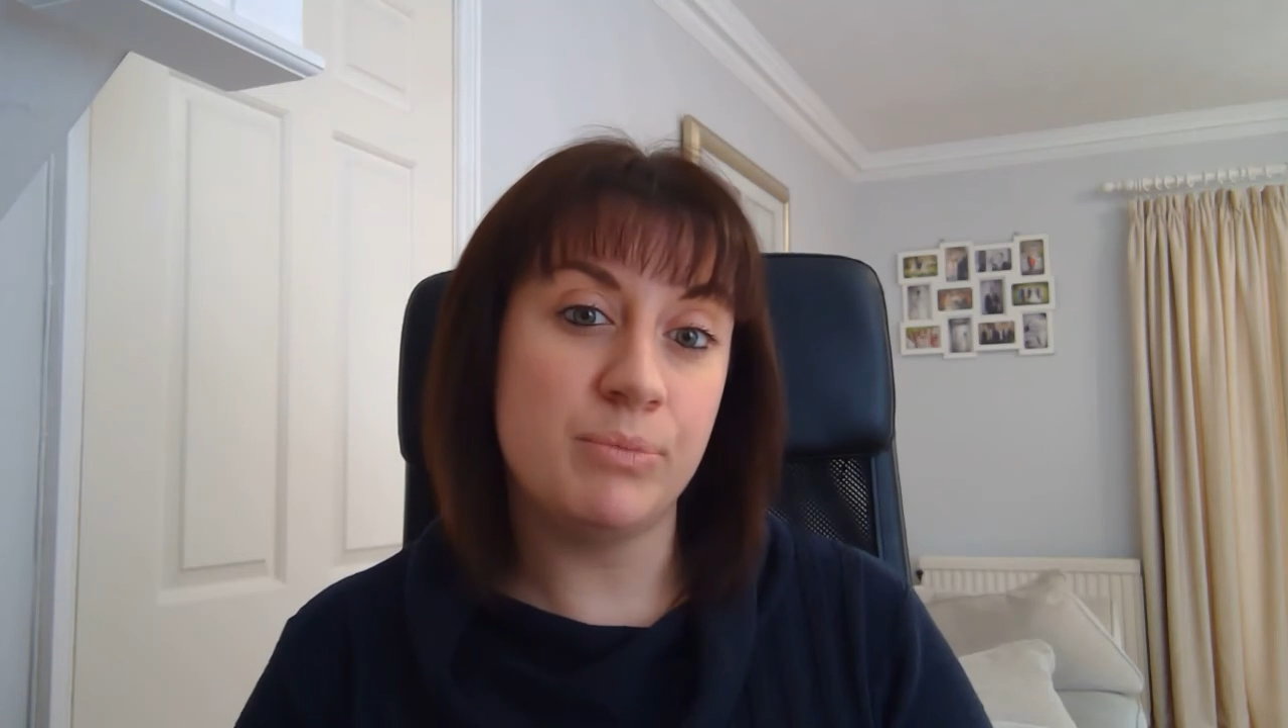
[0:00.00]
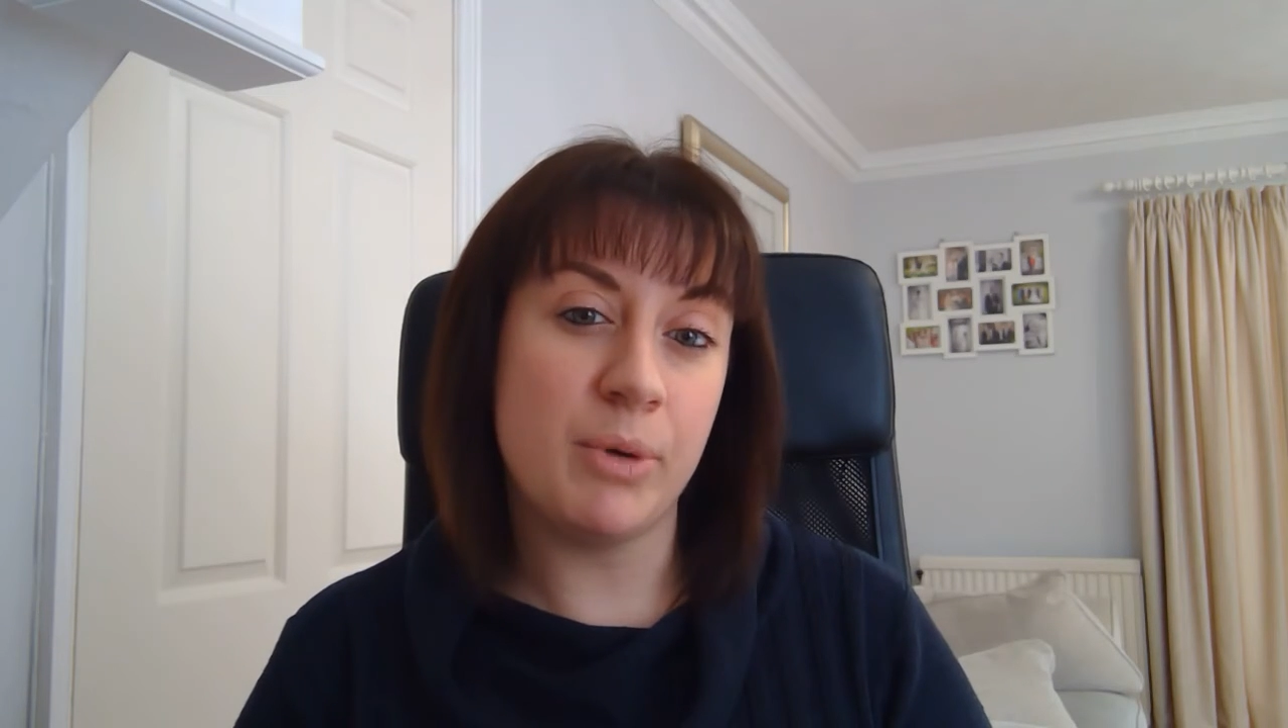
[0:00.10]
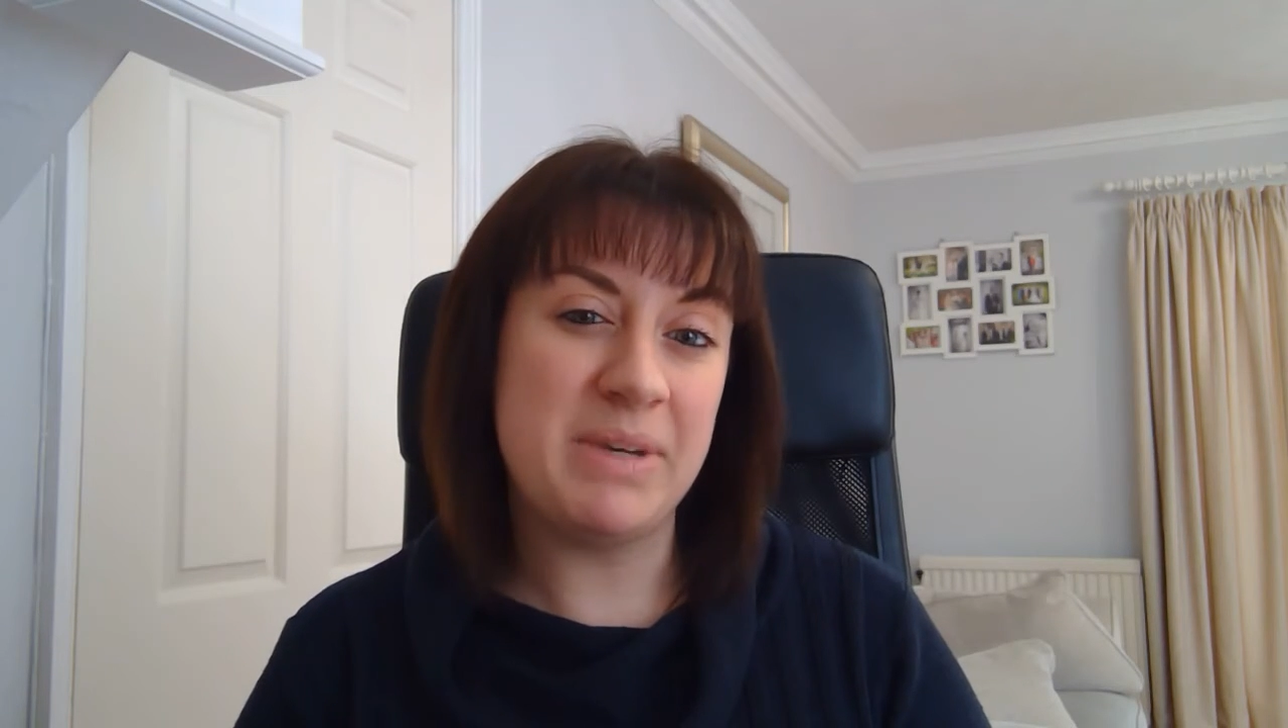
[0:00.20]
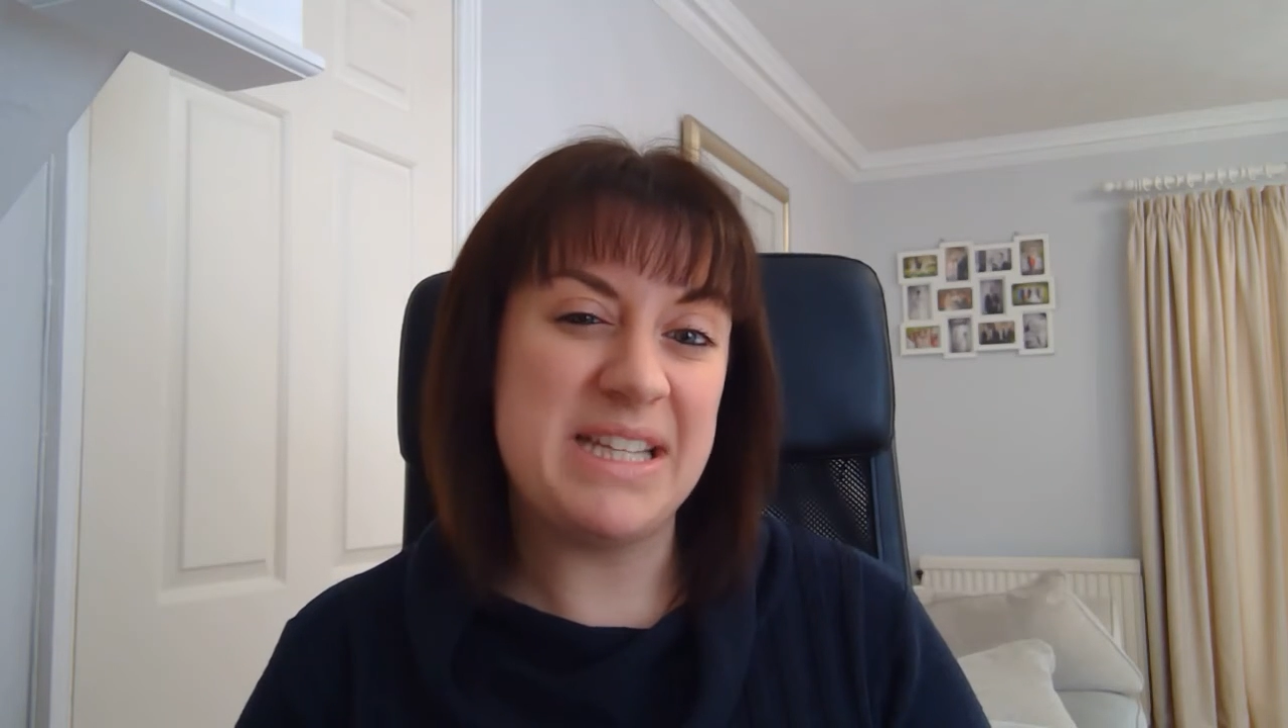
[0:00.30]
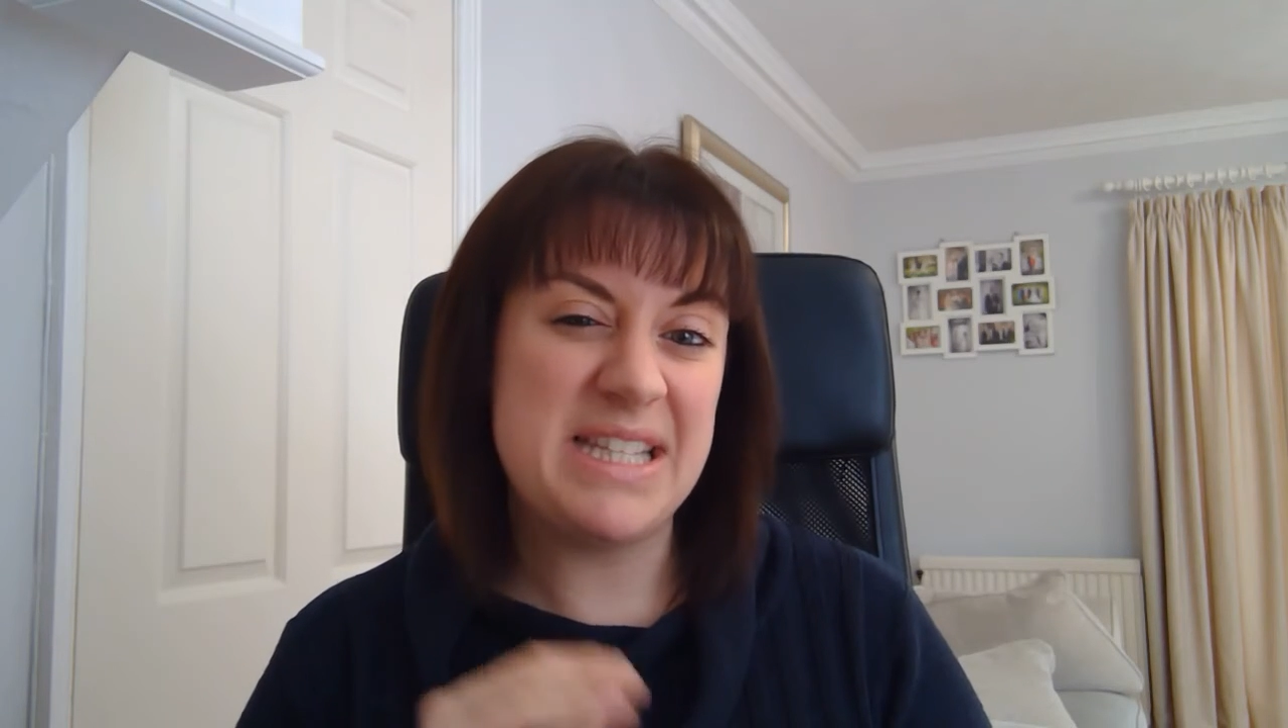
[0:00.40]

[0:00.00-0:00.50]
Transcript: probably